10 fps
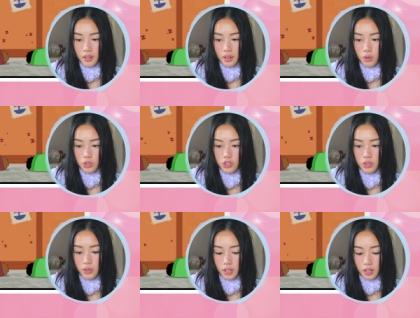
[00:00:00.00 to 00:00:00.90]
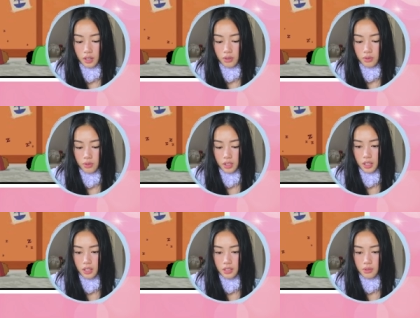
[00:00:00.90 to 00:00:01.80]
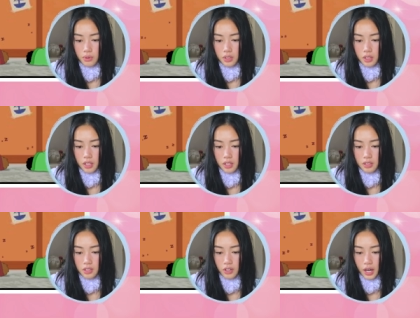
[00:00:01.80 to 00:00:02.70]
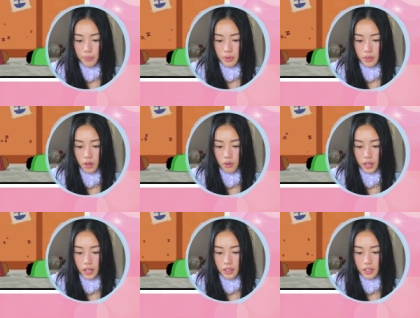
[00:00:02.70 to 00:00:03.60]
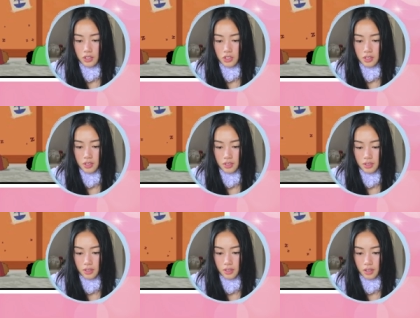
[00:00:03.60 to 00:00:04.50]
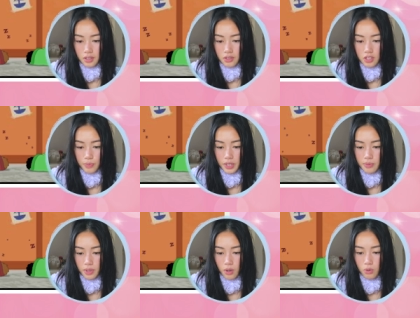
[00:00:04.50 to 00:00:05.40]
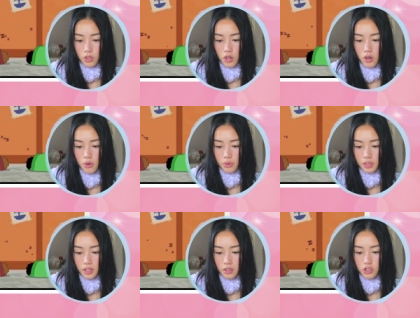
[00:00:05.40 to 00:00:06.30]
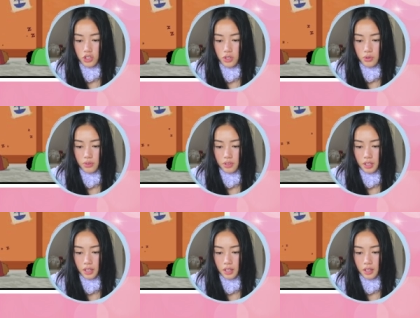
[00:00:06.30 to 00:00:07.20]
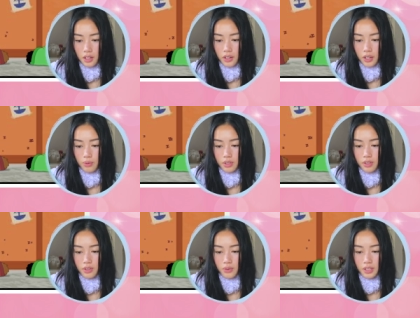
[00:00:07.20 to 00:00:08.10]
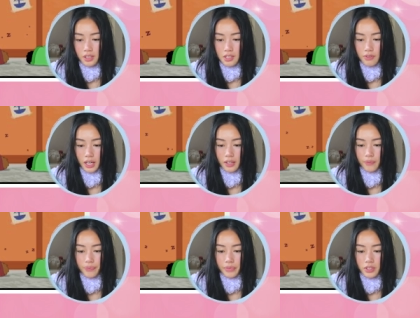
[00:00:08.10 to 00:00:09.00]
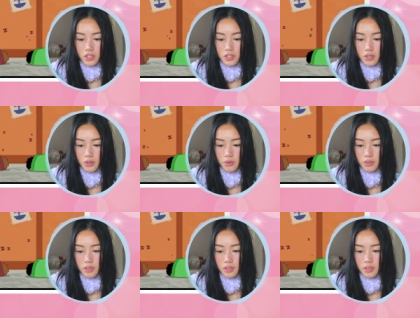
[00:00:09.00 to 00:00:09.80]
Oh shoot, I don't know the keys. What are the keys? Crap. Okay, I think it's just, is there a space for it? Oh no, shoot. Okay, well, you know what? It's fine. Just don't